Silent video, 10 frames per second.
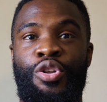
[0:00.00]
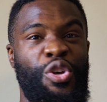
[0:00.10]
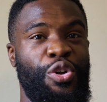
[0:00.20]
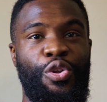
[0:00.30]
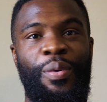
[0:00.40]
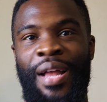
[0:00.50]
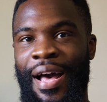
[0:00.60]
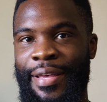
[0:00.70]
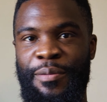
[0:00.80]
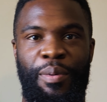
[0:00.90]
You could do an
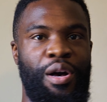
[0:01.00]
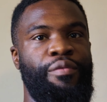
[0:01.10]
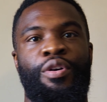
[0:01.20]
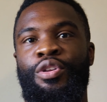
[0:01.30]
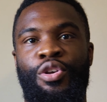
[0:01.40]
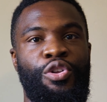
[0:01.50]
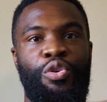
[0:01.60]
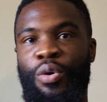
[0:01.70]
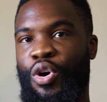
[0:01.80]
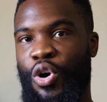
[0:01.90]
ice bath. You could
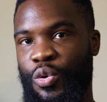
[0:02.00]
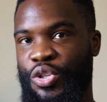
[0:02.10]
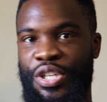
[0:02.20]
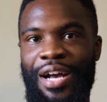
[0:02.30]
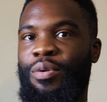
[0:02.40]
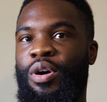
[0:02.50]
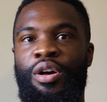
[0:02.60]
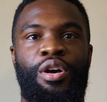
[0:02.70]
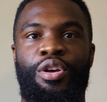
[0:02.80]
do a cold shower.